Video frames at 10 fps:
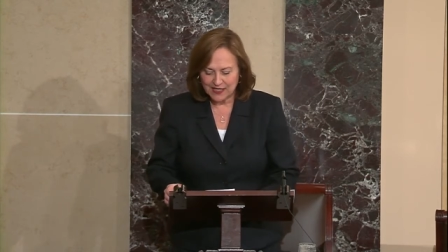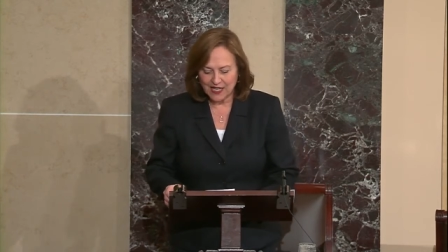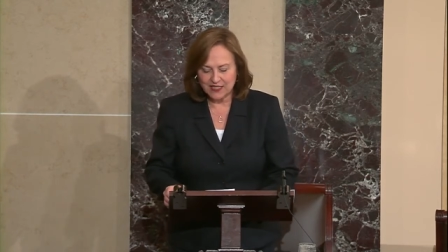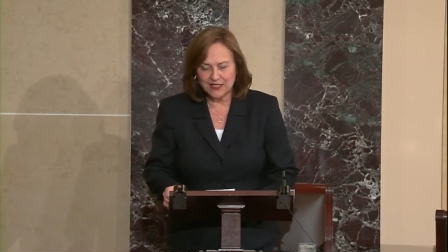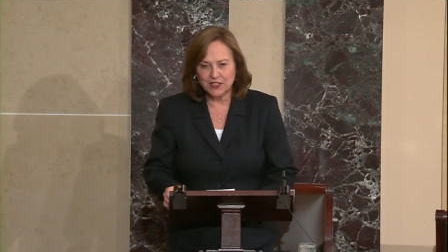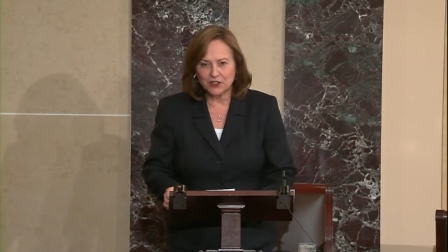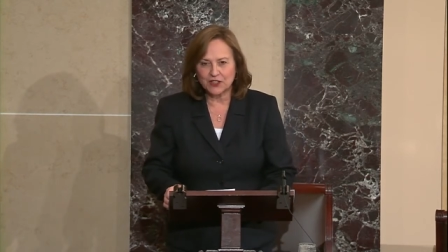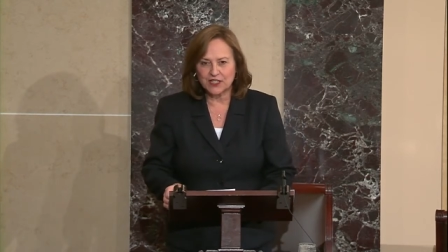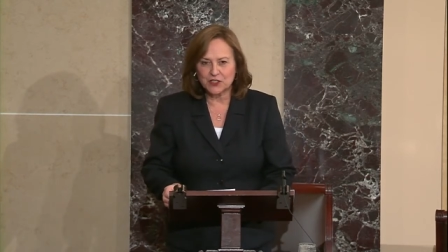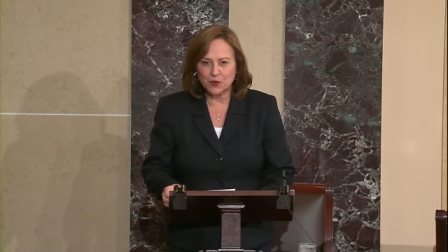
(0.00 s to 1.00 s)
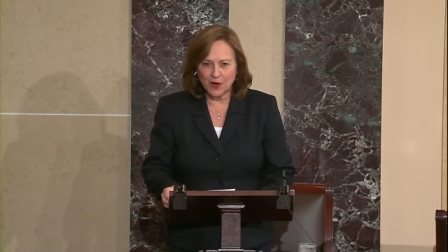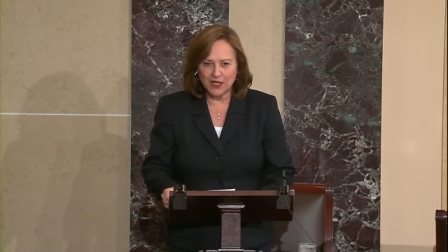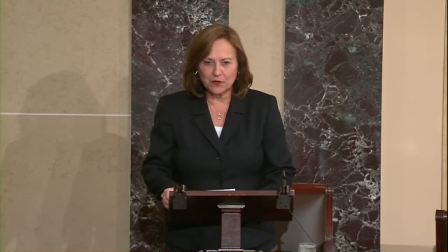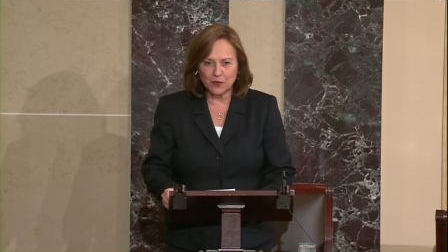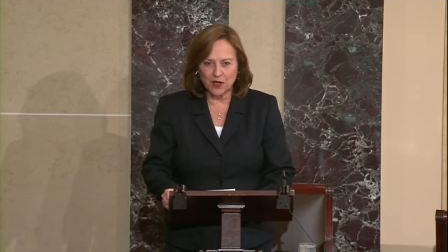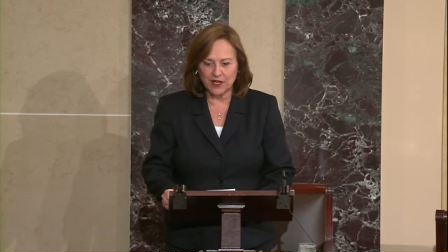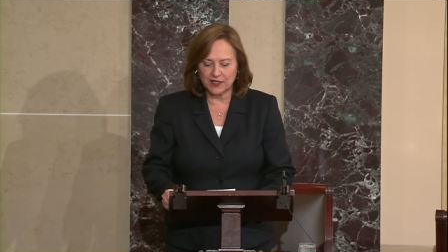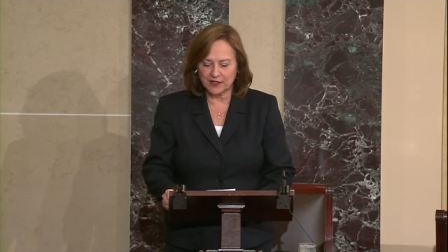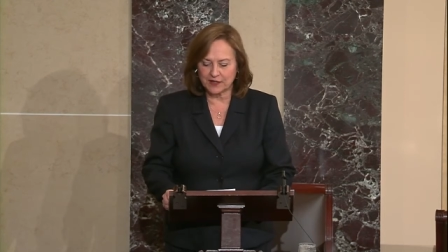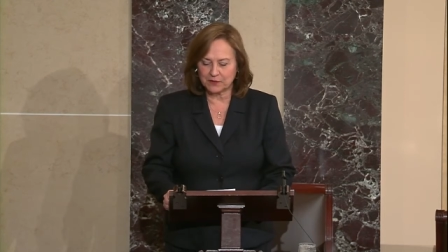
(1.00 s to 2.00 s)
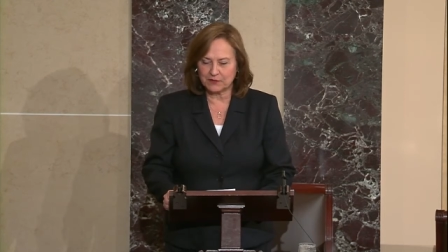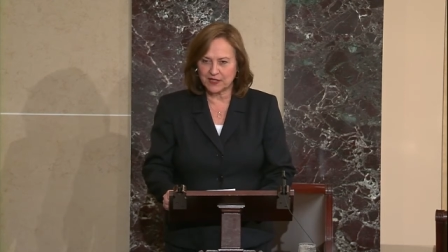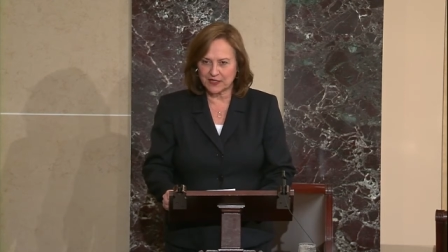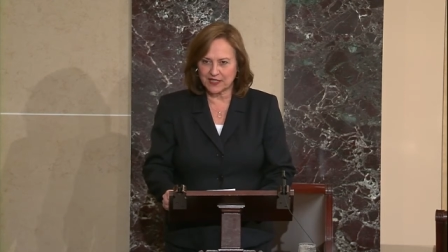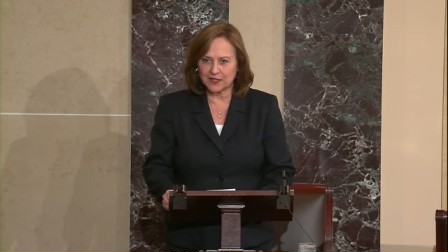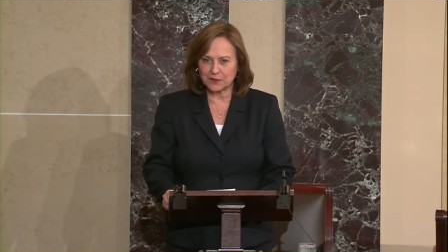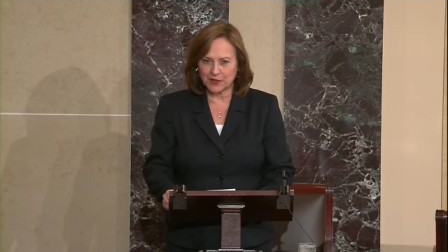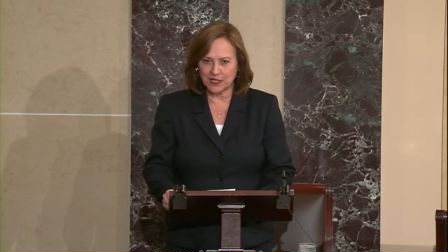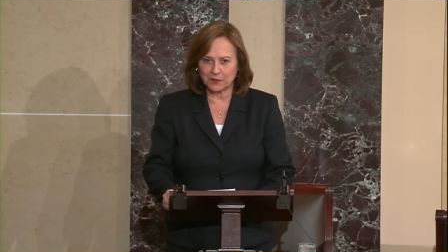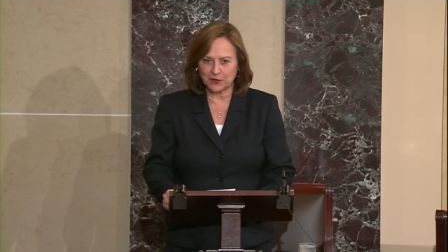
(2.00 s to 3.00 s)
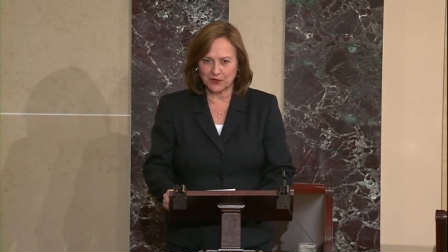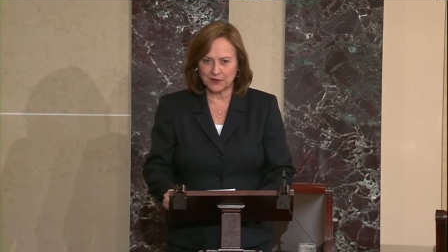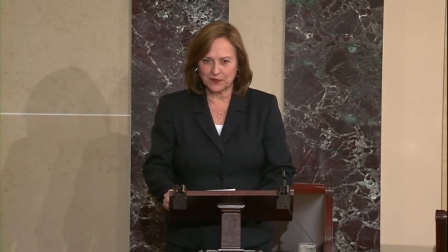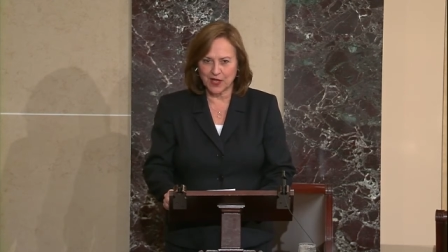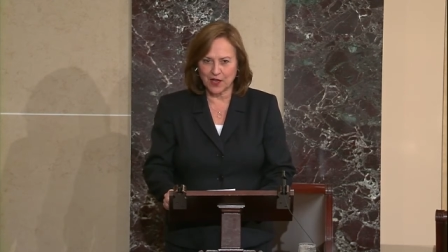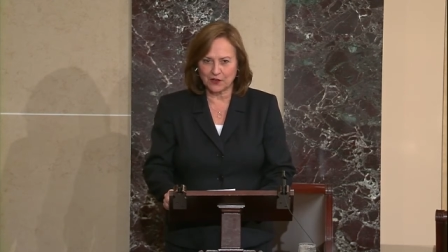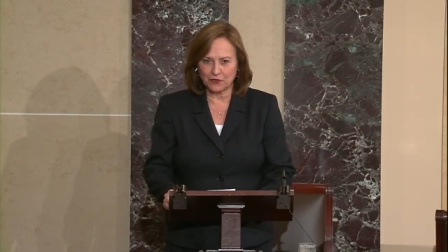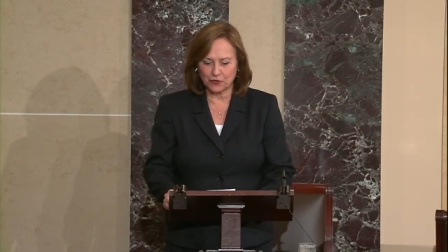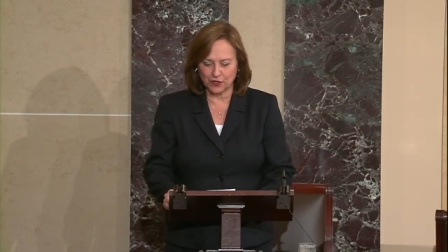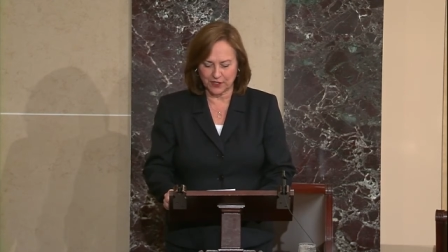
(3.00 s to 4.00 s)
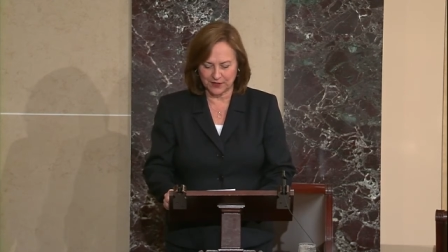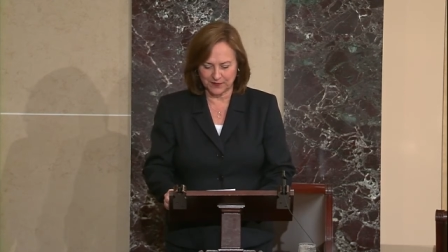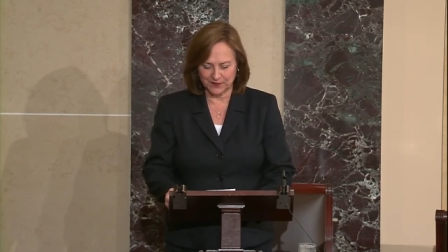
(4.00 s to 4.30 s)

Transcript: That's nearly 21 million people out of work.